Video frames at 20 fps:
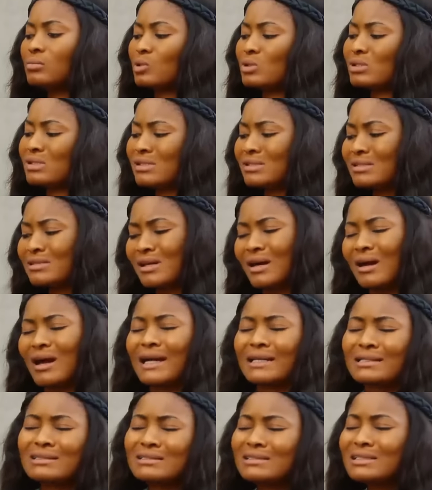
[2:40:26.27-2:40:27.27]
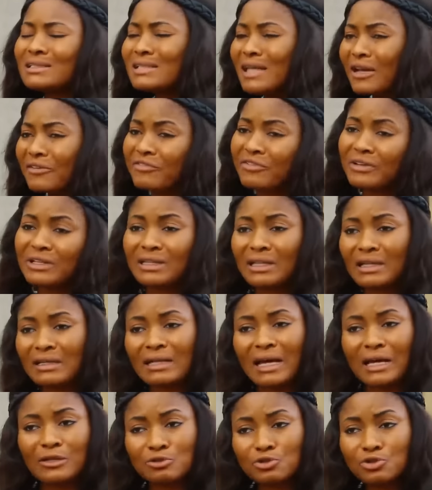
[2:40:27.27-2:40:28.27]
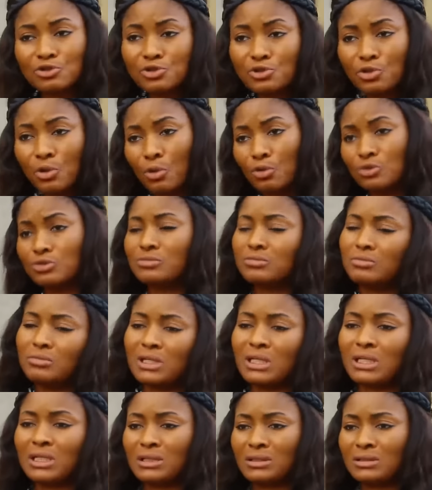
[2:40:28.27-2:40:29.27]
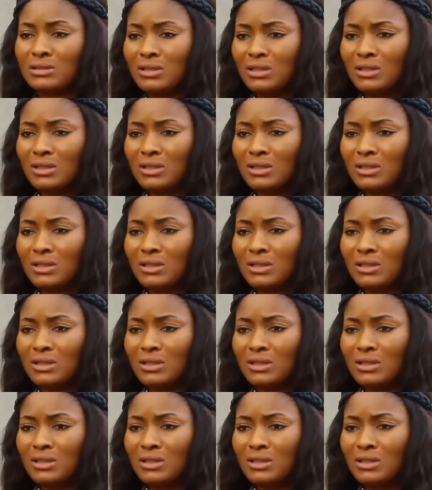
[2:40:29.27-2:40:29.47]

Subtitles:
But sister, I did everything that you showed me.